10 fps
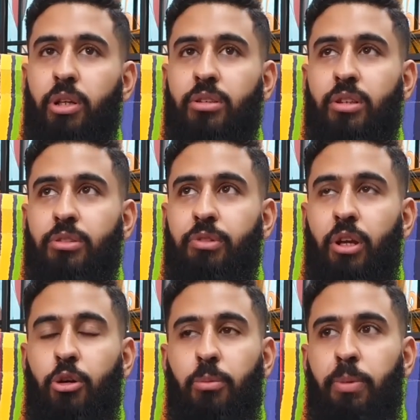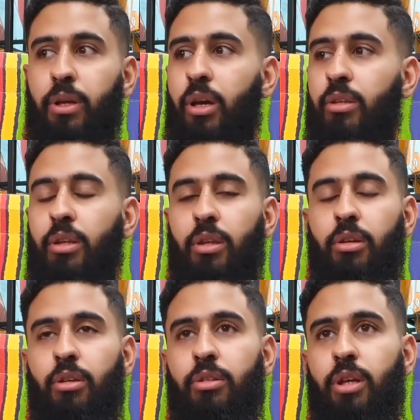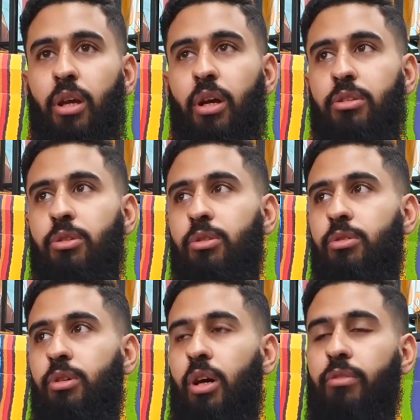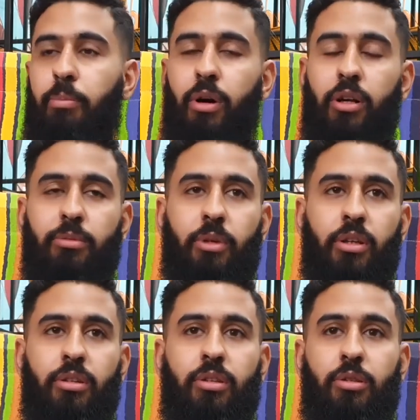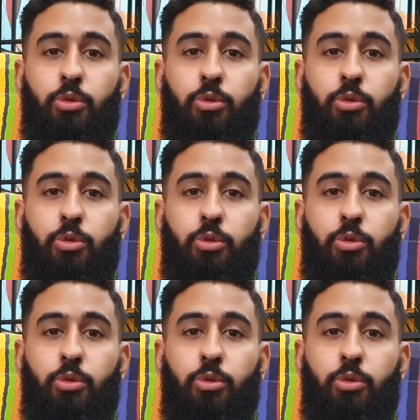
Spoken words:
It's very complicated, you know, they ask you to have apartment,